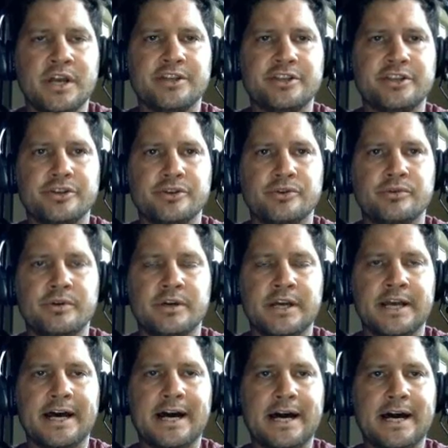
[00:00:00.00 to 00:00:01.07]
to
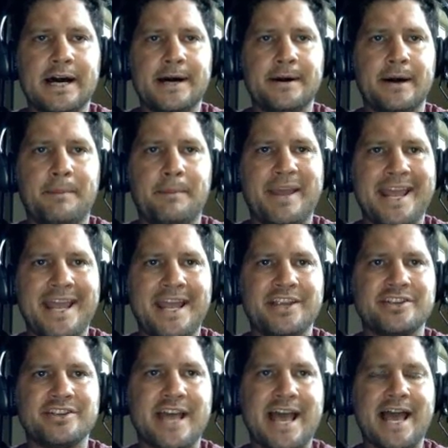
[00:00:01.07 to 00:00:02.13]
a
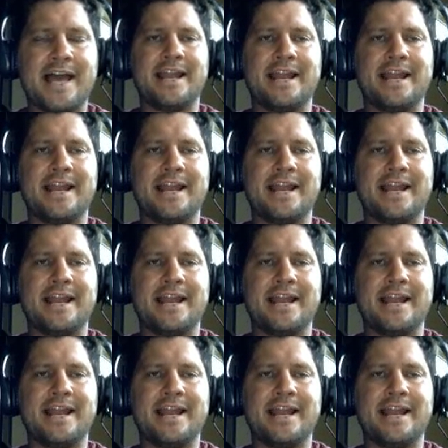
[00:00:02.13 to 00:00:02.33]
page that